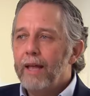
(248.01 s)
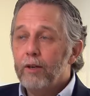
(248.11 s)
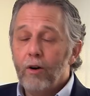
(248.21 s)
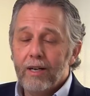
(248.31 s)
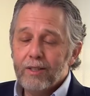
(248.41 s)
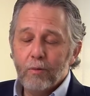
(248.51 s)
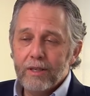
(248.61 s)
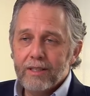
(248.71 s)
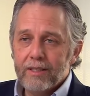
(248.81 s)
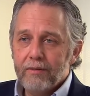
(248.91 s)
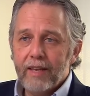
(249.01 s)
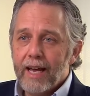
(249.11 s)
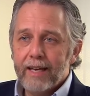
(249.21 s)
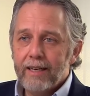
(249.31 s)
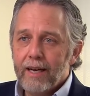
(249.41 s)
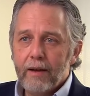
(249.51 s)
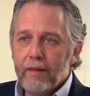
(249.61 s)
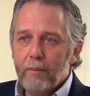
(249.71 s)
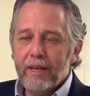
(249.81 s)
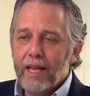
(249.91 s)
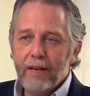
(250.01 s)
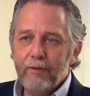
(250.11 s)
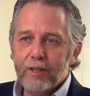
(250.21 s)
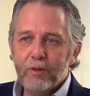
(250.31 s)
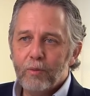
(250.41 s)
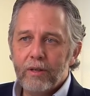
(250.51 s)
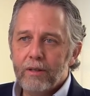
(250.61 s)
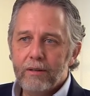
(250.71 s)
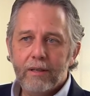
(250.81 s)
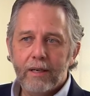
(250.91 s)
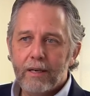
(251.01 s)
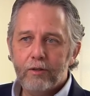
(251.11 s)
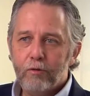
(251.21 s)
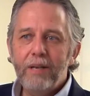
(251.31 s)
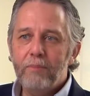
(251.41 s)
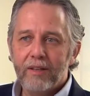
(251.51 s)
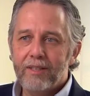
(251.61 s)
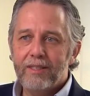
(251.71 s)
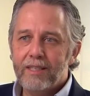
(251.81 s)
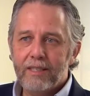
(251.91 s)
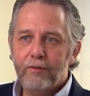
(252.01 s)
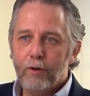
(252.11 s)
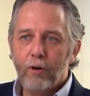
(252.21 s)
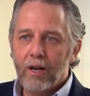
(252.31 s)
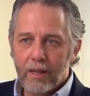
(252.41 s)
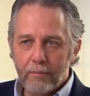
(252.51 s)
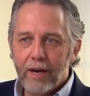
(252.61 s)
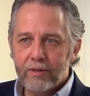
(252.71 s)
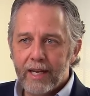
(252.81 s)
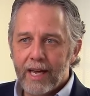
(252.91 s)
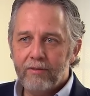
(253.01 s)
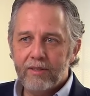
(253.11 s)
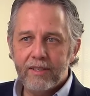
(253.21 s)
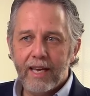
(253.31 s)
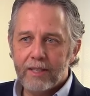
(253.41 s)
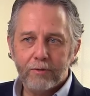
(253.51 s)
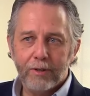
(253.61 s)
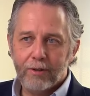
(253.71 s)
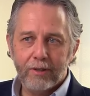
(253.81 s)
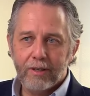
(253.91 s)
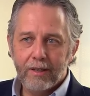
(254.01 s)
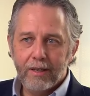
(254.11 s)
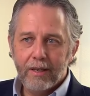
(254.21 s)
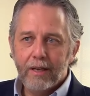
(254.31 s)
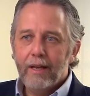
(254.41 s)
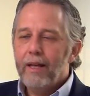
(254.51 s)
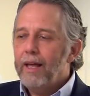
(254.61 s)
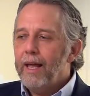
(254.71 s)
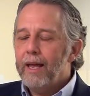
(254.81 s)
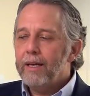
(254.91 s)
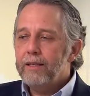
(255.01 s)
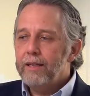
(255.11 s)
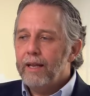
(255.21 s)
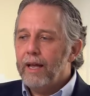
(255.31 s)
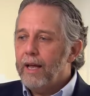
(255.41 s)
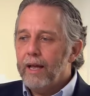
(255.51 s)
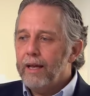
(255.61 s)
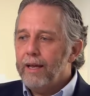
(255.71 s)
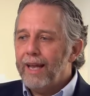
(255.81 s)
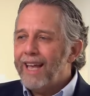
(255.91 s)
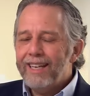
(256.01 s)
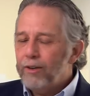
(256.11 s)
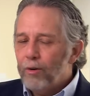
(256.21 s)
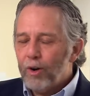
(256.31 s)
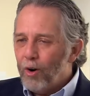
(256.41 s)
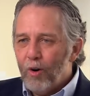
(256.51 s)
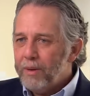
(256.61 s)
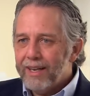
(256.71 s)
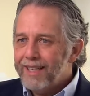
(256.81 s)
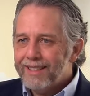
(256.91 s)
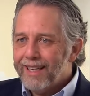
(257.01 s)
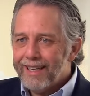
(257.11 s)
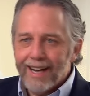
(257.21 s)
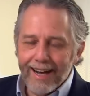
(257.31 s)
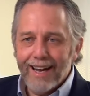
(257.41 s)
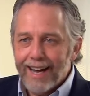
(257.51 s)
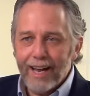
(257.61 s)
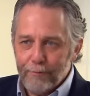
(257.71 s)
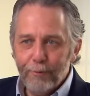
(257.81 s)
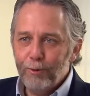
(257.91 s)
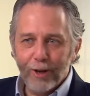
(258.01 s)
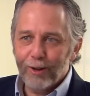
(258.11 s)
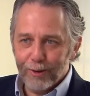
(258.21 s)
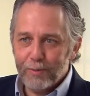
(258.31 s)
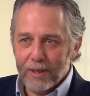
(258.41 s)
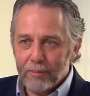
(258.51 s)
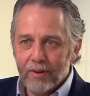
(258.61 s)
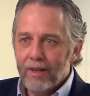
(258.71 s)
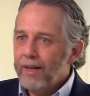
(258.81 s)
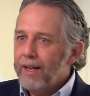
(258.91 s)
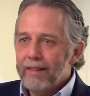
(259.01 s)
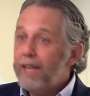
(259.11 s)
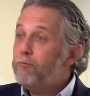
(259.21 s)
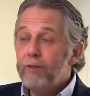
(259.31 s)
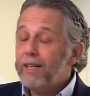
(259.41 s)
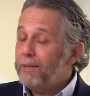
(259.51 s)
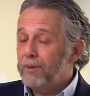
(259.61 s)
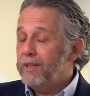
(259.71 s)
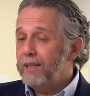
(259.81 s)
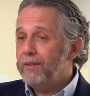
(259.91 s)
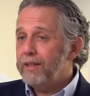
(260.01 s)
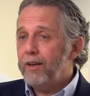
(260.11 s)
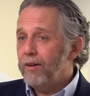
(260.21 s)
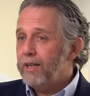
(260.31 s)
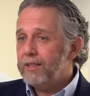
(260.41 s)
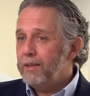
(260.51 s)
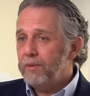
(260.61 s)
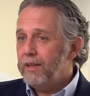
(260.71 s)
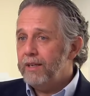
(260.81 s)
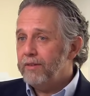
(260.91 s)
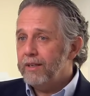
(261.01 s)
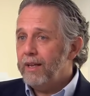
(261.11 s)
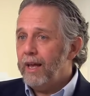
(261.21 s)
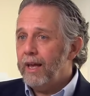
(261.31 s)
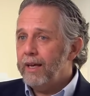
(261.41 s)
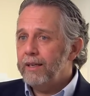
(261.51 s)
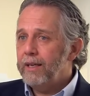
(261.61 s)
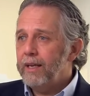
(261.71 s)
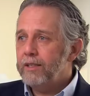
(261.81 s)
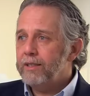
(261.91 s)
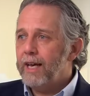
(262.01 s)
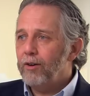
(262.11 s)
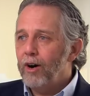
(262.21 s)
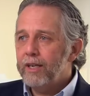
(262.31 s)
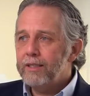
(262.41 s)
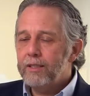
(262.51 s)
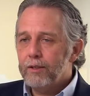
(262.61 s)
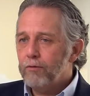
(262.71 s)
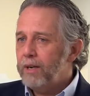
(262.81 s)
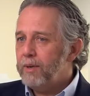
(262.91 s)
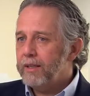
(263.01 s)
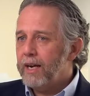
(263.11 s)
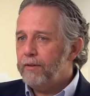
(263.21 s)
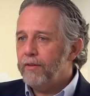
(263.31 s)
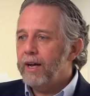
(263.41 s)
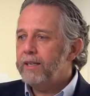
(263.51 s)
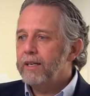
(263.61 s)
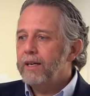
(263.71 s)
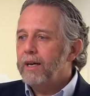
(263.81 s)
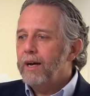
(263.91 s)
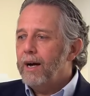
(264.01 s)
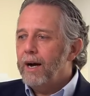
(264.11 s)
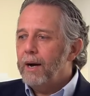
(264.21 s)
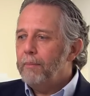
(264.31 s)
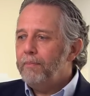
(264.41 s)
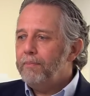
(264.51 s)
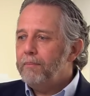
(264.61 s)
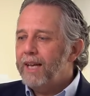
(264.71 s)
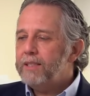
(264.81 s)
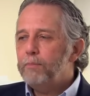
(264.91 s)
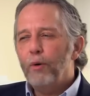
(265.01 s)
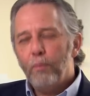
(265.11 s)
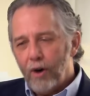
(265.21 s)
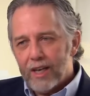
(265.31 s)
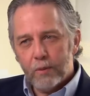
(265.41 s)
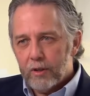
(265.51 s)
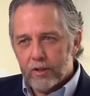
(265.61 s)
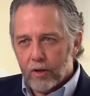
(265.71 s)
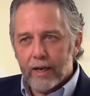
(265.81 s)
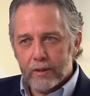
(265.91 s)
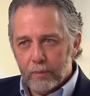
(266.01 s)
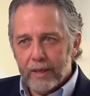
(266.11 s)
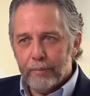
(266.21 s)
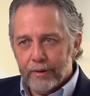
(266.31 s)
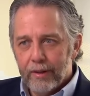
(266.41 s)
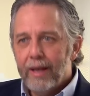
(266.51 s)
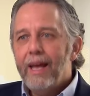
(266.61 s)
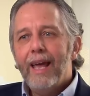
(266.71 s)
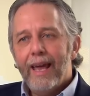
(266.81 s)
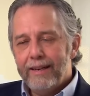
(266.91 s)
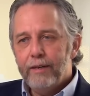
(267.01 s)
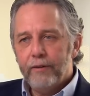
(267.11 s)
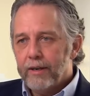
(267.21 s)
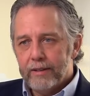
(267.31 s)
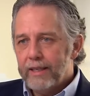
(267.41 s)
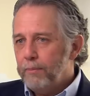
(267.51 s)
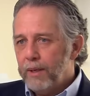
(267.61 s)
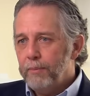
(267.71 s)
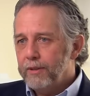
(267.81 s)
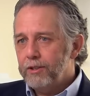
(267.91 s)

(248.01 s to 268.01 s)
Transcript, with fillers: And the consequences of that uh, their behaviors will uh, treat mothers as if they're all about to have a disaster occur. And and they don't go home at night saying, ha, ha, ha, I fooled all those people. They really believe it. They honestly believe it. And it's that honest disagreement that I find um, makes it both possible to talk to people and difficult to get people to